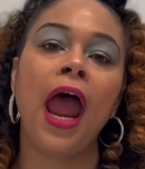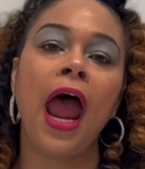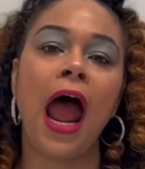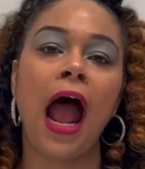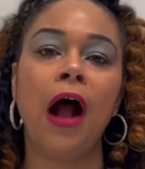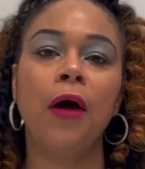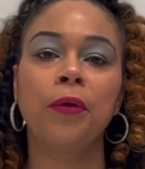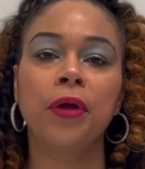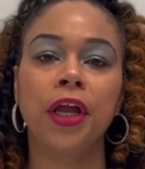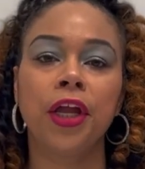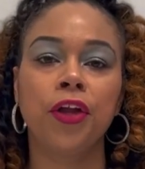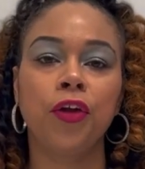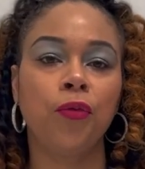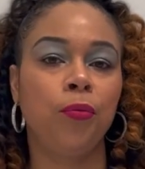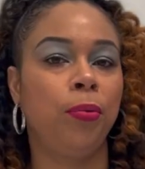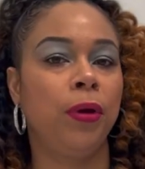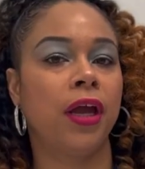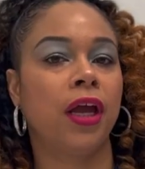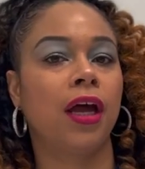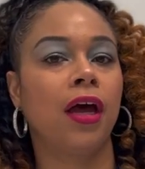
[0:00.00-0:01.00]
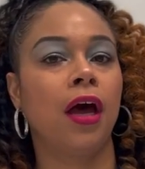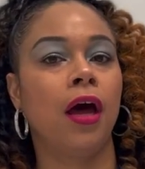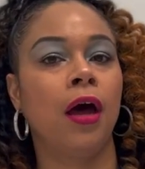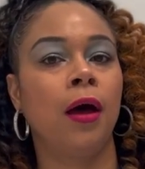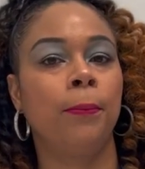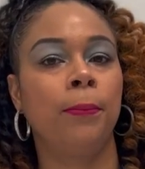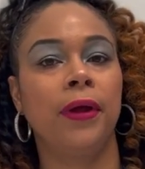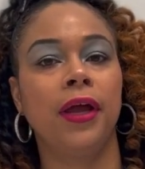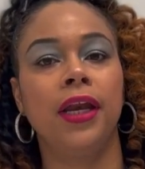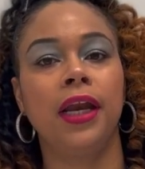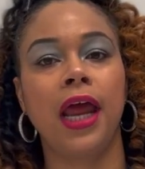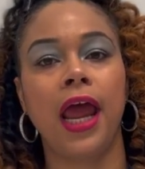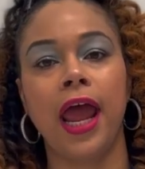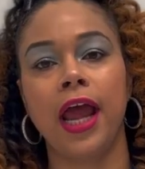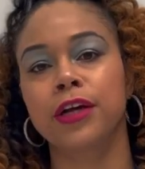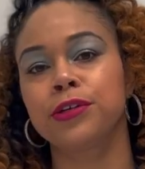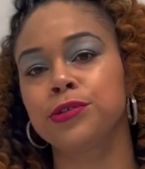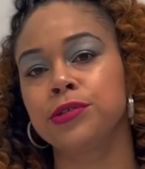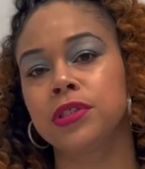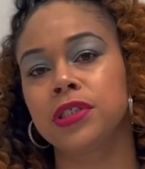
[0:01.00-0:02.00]
How can you pick up an
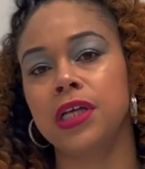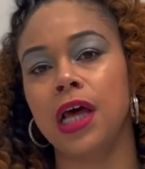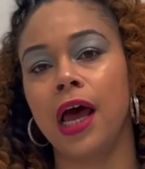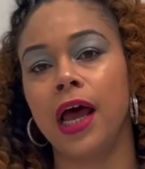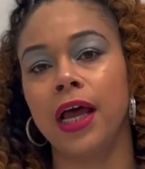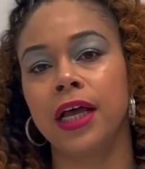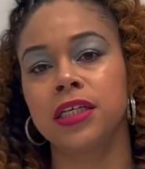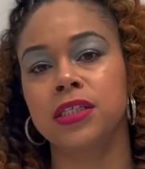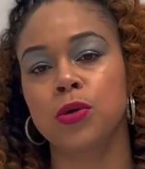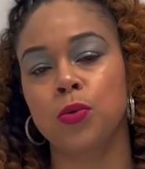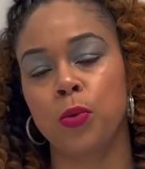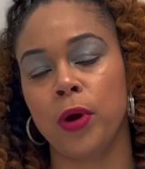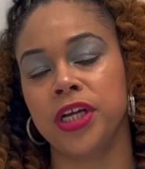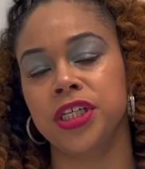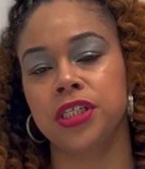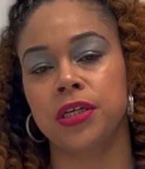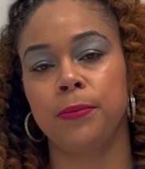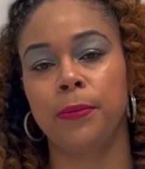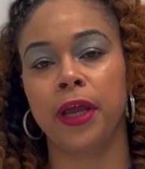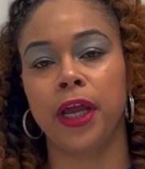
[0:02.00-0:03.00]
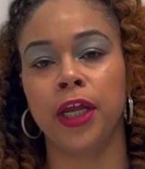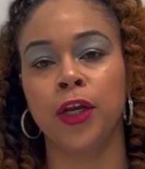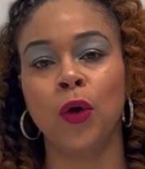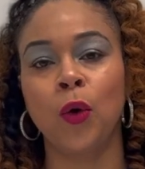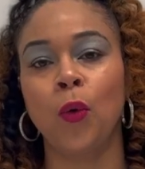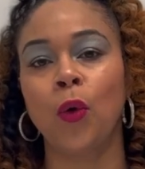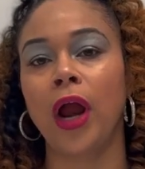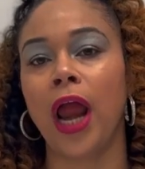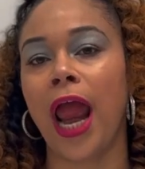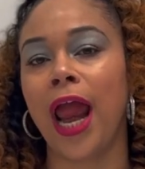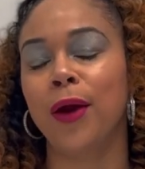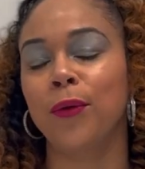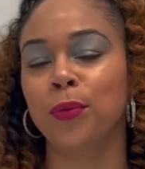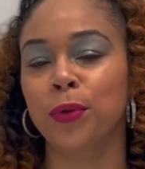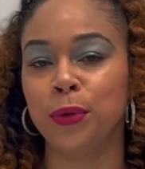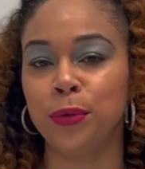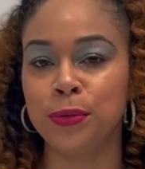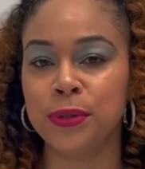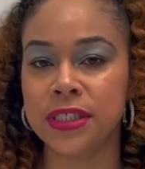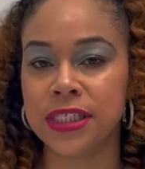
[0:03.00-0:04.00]
exercise, a regimen, or a
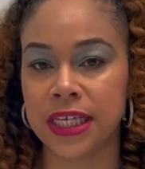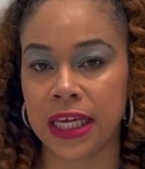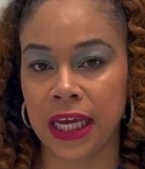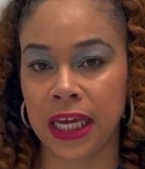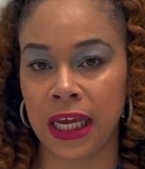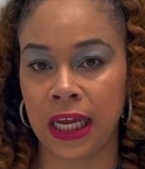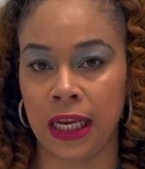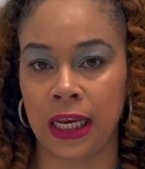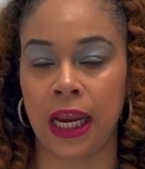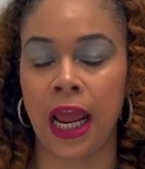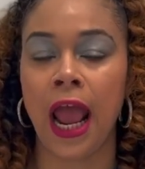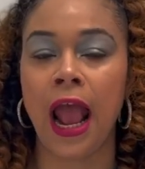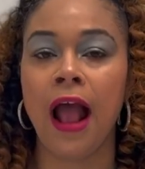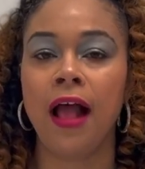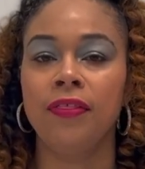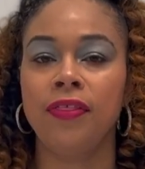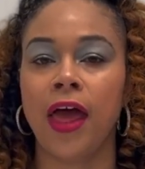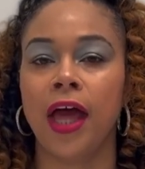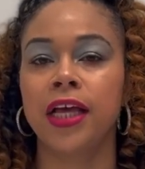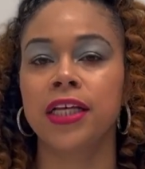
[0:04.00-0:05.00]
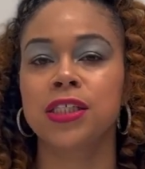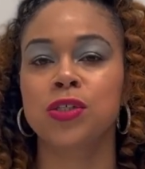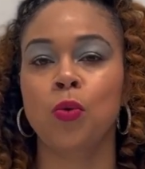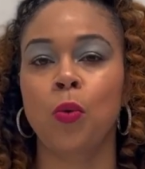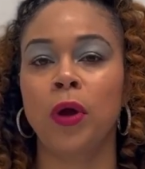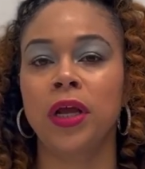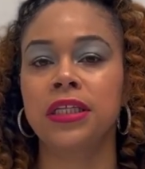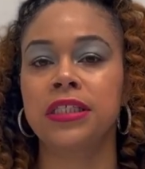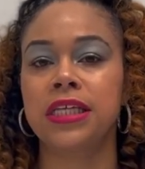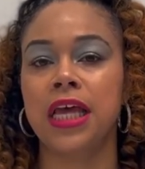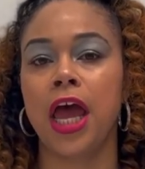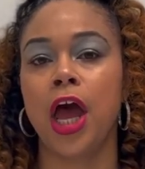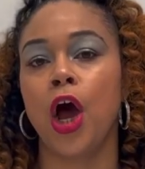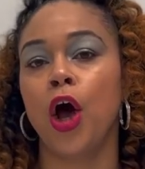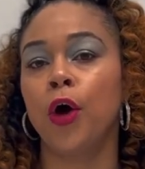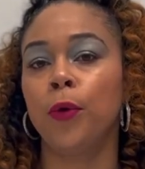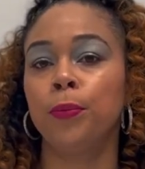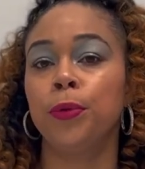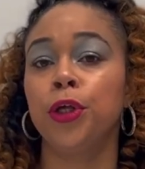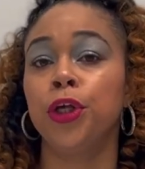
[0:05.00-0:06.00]
routine that is going to
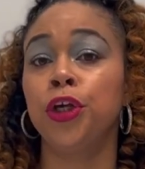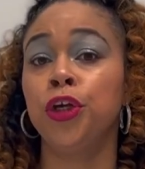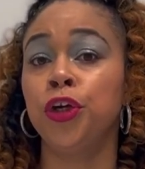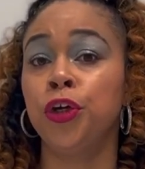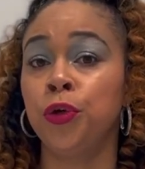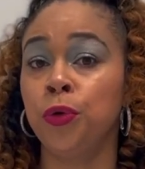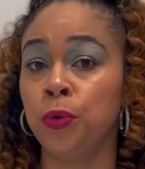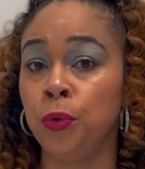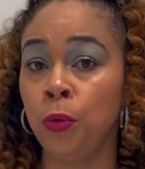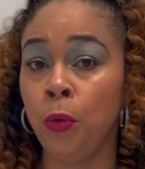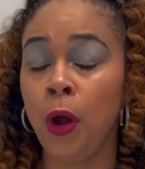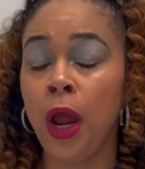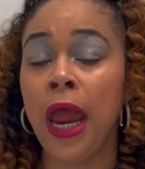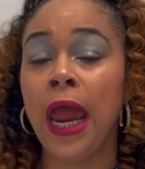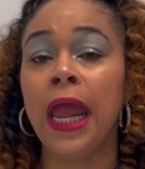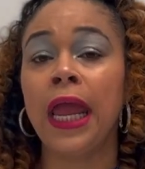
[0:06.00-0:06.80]
help you